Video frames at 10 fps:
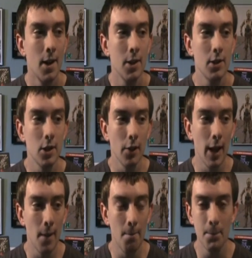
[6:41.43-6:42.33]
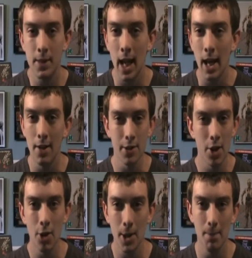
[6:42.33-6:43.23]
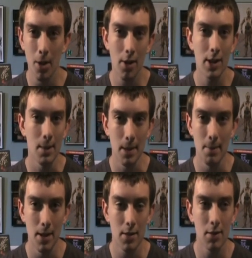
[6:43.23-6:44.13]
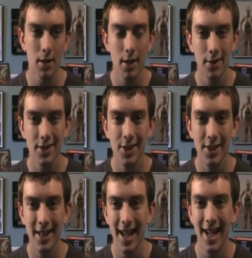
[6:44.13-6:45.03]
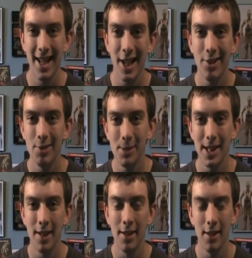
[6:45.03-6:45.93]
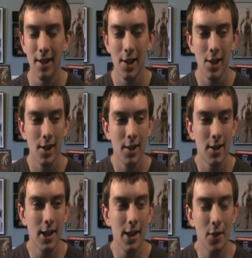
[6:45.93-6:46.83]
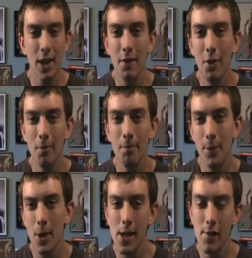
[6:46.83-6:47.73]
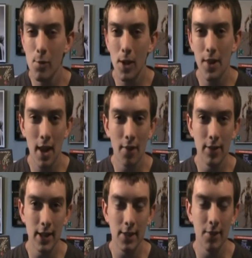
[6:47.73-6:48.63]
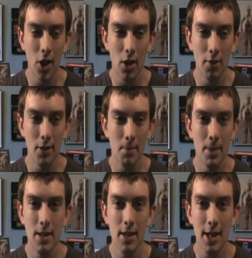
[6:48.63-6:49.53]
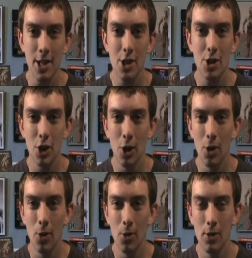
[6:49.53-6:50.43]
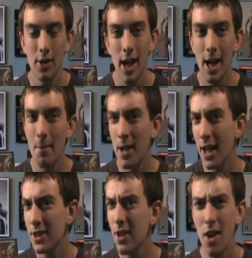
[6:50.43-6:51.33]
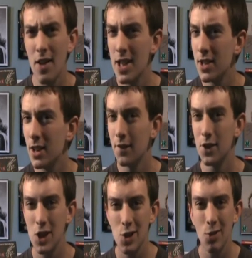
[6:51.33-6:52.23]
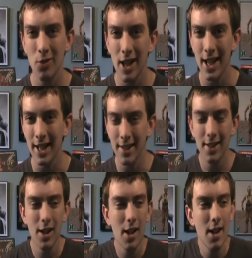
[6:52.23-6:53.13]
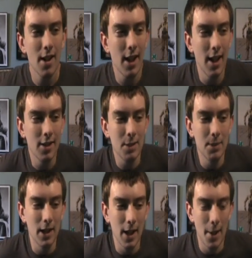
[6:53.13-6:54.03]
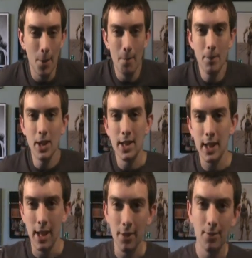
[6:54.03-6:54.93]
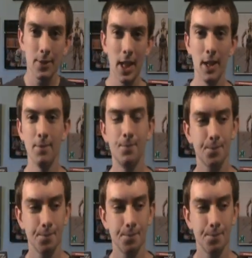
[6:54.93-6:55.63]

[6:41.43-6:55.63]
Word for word: So that date is already marked on my mental calendar, and I will be there. Even even with Affleck involved, midnight show, IMAX, all that stuff, just ready, and something that I hope plays out. And